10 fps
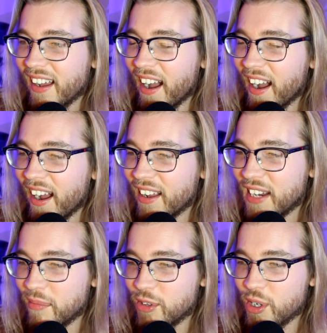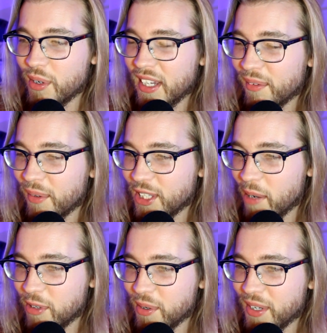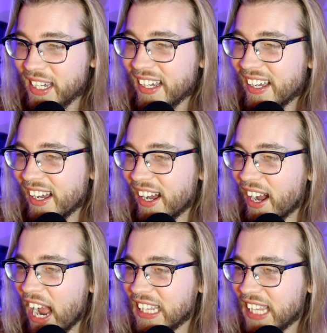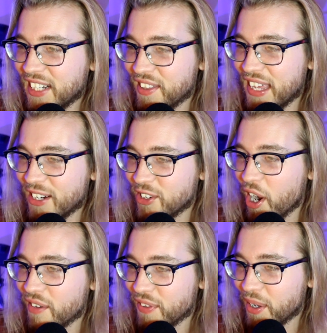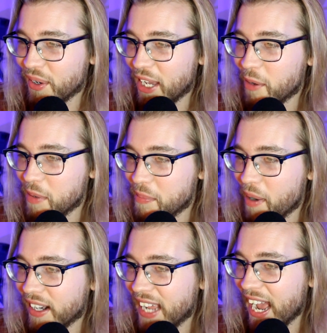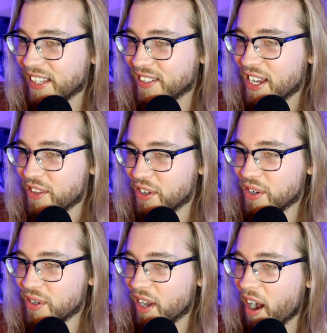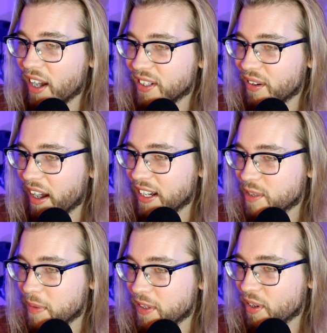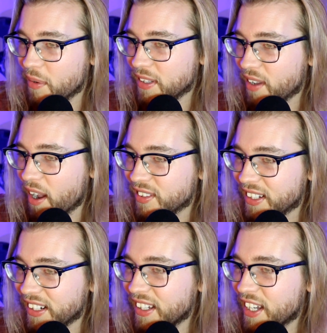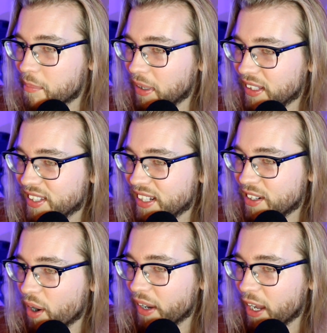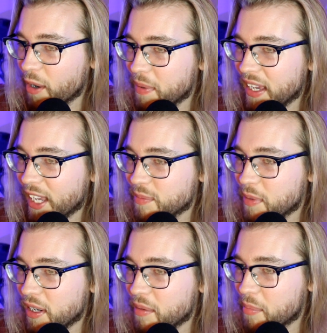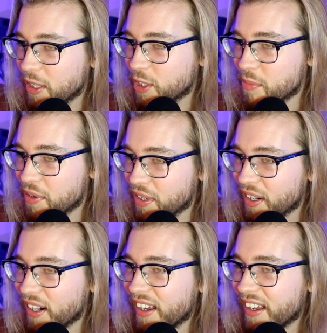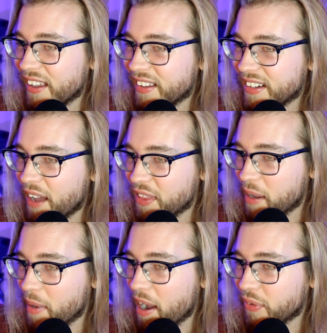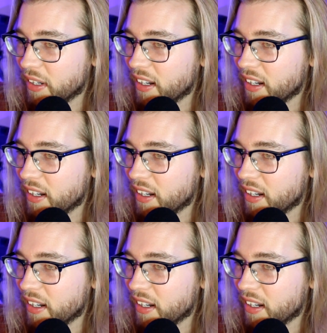uh, named Chewy. What's up, Chewy? Uh, I'd like to thank John for the OKOP podcast. The new COD grind has been so exhausting, but listening to OKOP has been much smoother now that I'm halfway